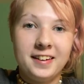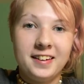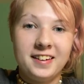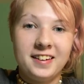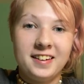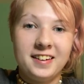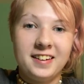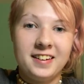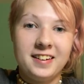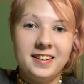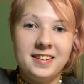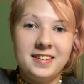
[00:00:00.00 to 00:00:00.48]

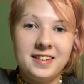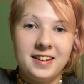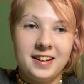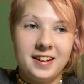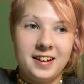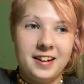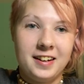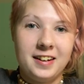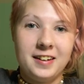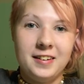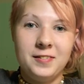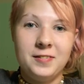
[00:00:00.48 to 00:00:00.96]
And
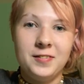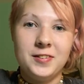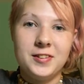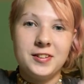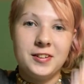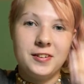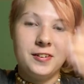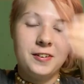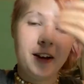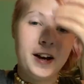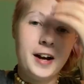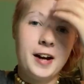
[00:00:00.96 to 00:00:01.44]
I'm
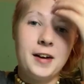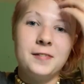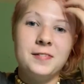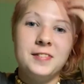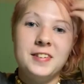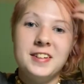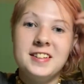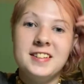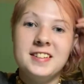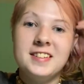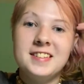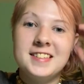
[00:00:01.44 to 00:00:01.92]
so
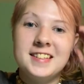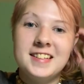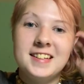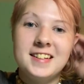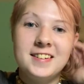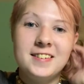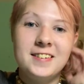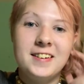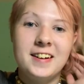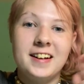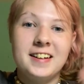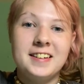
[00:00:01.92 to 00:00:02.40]
happy to see
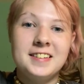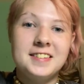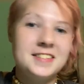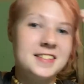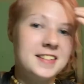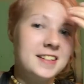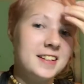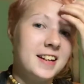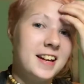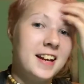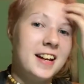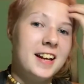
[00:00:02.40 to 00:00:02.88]
you
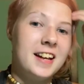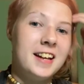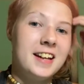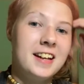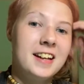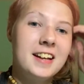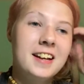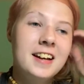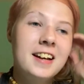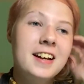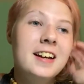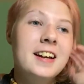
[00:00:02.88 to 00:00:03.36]
guys
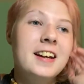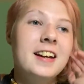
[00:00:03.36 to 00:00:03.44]
today,